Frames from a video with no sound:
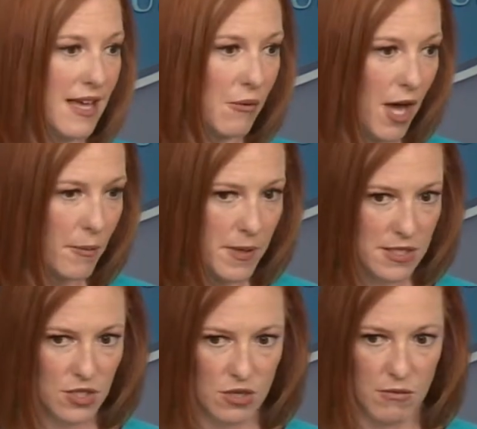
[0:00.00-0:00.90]
That will help
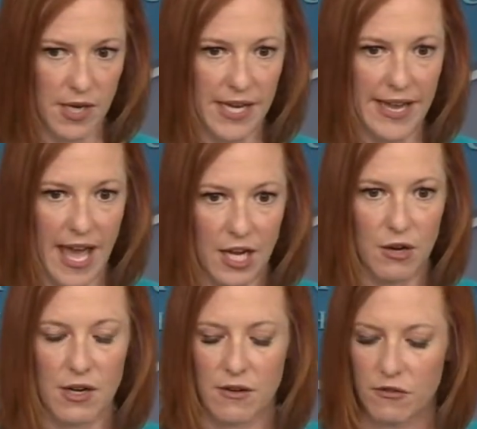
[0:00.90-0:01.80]
us ensure we're getting
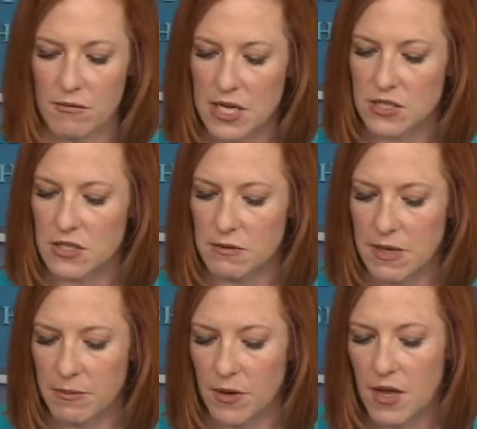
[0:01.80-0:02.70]
accurate information to
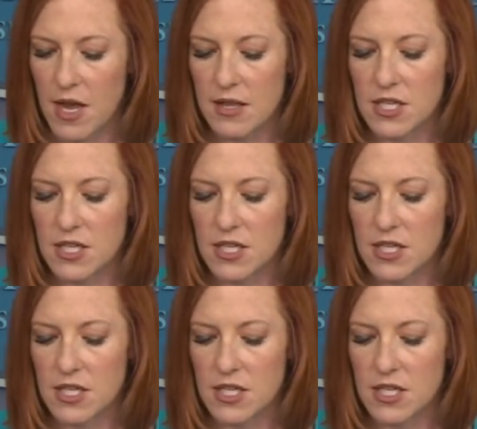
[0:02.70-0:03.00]
people.